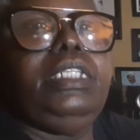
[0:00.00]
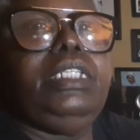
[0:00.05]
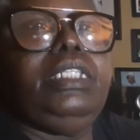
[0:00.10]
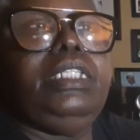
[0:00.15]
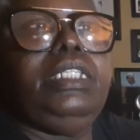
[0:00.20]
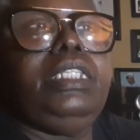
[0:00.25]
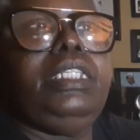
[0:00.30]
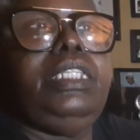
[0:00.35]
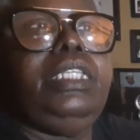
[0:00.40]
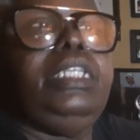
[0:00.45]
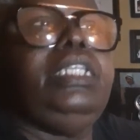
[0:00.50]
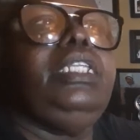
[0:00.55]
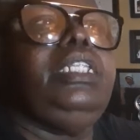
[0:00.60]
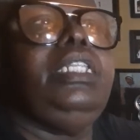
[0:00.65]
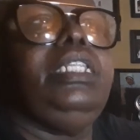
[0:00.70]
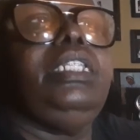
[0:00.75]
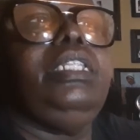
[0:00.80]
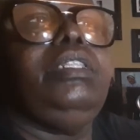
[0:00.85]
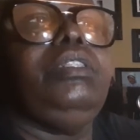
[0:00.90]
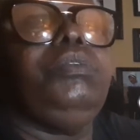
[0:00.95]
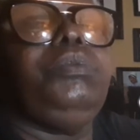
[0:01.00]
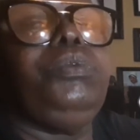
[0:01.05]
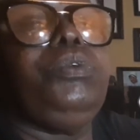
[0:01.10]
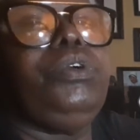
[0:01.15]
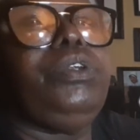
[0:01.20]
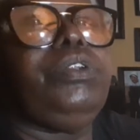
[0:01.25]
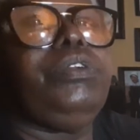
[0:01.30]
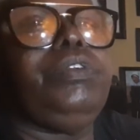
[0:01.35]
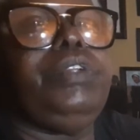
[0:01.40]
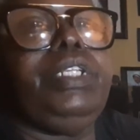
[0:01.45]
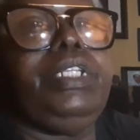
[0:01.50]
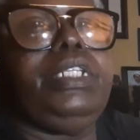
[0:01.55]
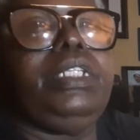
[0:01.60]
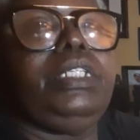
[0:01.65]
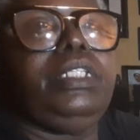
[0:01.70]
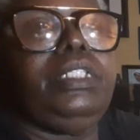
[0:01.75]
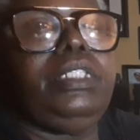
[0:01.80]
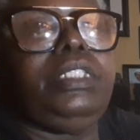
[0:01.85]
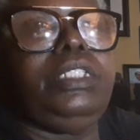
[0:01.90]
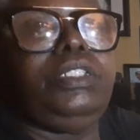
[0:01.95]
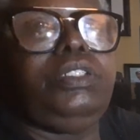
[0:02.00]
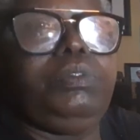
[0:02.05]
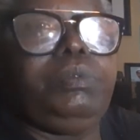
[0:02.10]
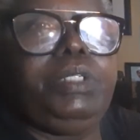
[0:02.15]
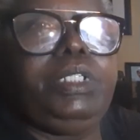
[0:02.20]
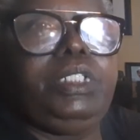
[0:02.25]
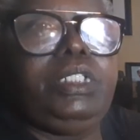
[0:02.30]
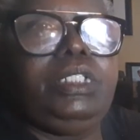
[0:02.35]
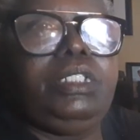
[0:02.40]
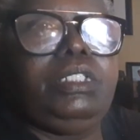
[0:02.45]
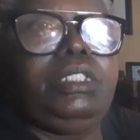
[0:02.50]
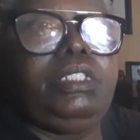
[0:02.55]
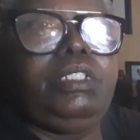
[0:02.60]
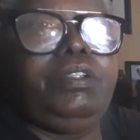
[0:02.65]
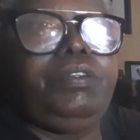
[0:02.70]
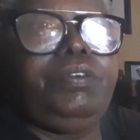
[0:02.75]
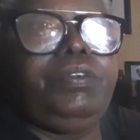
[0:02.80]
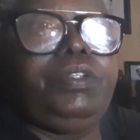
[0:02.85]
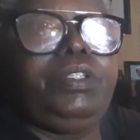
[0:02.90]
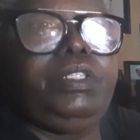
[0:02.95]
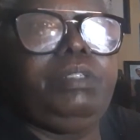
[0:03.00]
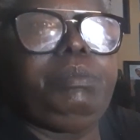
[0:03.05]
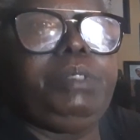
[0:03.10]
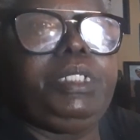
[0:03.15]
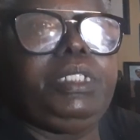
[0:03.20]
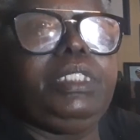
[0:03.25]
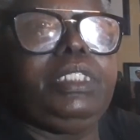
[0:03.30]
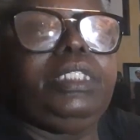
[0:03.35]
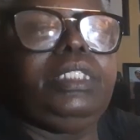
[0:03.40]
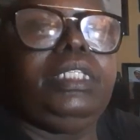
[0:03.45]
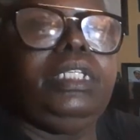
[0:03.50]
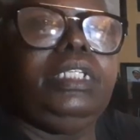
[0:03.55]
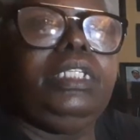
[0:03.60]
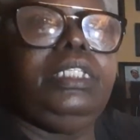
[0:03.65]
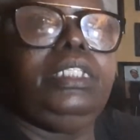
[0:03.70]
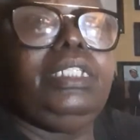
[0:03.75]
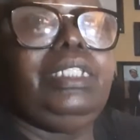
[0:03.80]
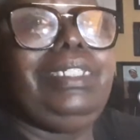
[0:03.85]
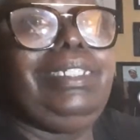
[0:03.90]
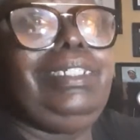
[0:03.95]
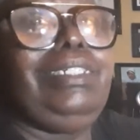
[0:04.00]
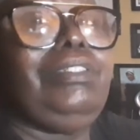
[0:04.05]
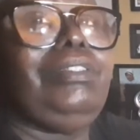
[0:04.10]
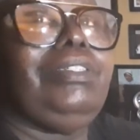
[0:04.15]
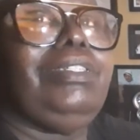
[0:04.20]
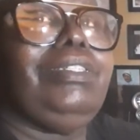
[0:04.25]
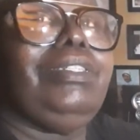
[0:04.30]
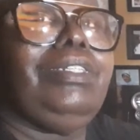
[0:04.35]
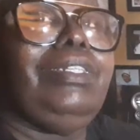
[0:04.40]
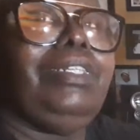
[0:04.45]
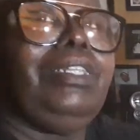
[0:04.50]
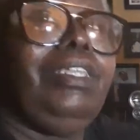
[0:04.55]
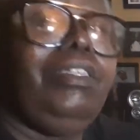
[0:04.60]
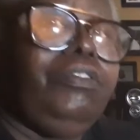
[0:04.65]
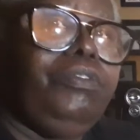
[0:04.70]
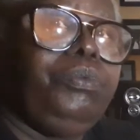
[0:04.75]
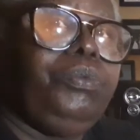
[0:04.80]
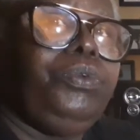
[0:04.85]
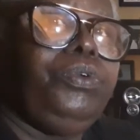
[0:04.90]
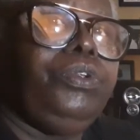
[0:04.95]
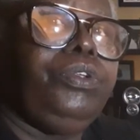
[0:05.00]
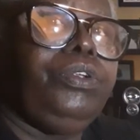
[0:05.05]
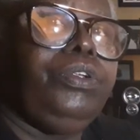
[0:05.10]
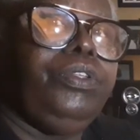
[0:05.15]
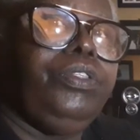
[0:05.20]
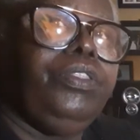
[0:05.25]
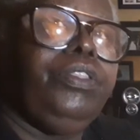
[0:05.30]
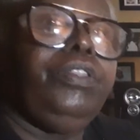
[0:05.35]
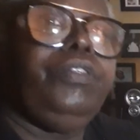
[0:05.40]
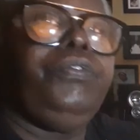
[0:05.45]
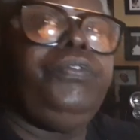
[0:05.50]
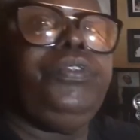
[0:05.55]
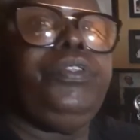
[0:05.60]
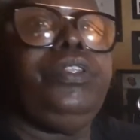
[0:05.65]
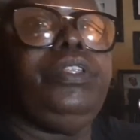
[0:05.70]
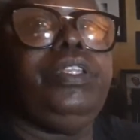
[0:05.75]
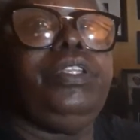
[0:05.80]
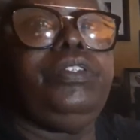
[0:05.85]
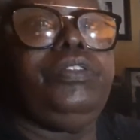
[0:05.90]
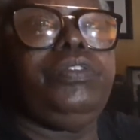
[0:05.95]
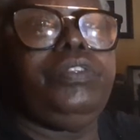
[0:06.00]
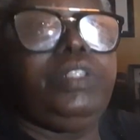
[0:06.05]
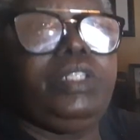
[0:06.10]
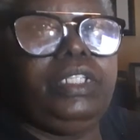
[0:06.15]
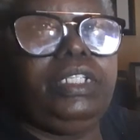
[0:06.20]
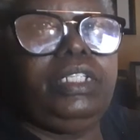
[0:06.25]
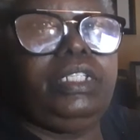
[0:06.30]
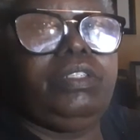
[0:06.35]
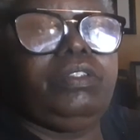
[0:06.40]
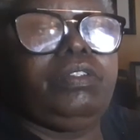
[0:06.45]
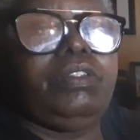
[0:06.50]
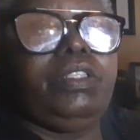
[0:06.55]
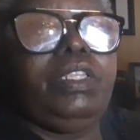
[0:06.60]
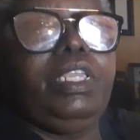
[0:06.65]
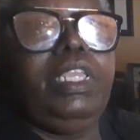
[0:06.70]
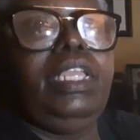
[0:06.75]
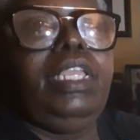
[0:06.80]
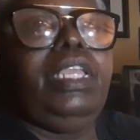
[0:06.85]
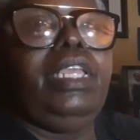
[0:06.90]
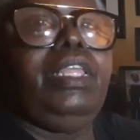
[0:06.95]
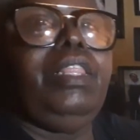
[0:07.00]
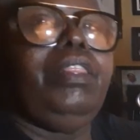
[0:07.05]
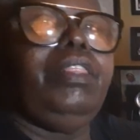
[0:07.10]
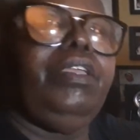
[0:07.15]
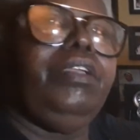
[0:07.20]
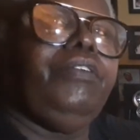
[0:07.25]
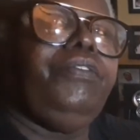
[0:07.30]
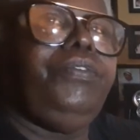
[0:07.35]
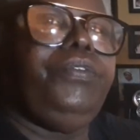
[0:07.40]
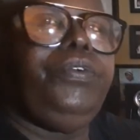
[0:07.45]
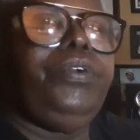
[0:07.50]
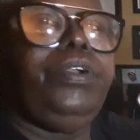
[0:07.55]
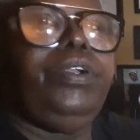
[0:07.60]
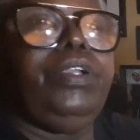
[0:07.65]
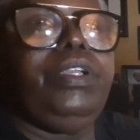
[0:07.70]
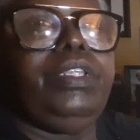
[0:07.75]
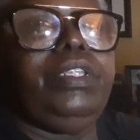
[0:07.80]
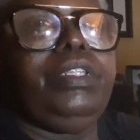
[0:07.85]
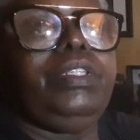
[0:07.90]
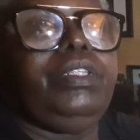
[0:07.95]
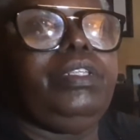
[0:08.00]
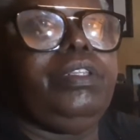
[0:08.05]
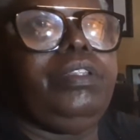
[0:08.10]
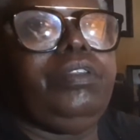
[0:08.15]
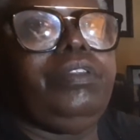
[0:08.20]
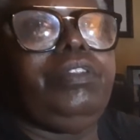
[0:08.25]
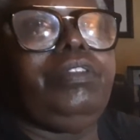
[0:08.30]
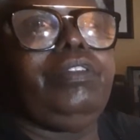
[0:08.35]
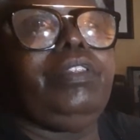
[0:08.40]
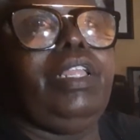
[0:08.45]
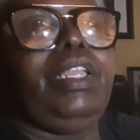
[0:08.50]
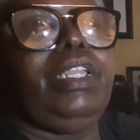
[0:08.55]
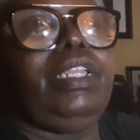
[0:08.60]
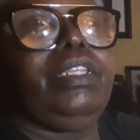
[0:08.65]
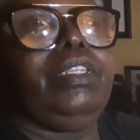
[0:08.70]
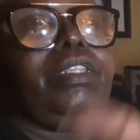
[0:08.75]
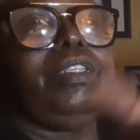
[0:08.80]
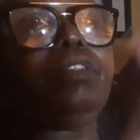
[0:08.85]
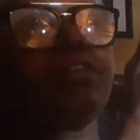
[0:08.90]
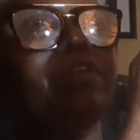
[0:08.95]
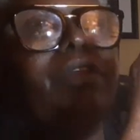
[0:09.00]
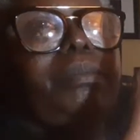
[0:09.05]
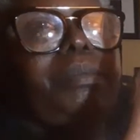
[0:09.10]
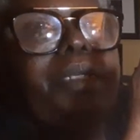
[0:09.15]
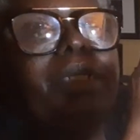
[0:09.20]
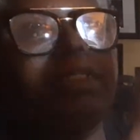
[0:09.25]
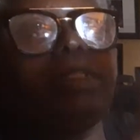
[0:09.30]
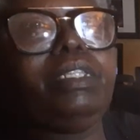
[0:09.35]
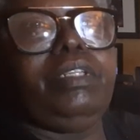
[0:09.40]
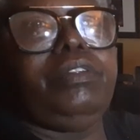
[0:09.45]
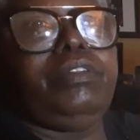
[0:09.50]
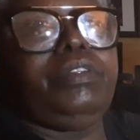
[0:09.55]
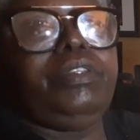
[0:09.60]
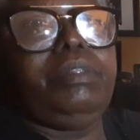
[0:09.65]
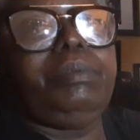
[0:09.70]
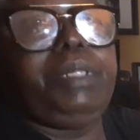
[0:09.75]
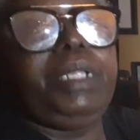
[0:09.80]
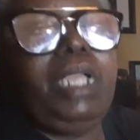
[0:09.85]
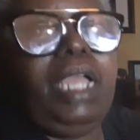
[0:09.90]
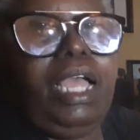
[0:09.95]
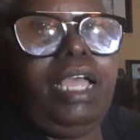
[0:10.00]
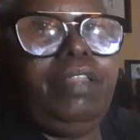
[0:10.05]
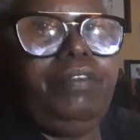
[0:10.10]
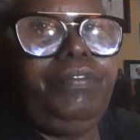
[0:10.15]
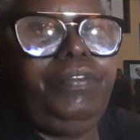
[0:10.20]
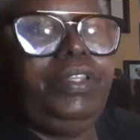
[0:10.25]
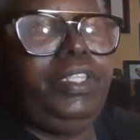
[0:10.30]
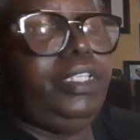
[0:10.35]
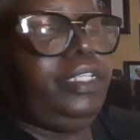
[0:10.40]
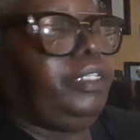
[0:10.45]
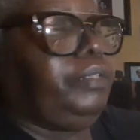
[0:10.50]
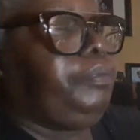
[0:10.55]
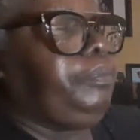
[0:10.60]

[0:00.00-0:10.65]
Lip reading: then the watering situation is different, because a succulent needs less water than a philodendron needs. And therefore, it's like, there's going to be a conflict.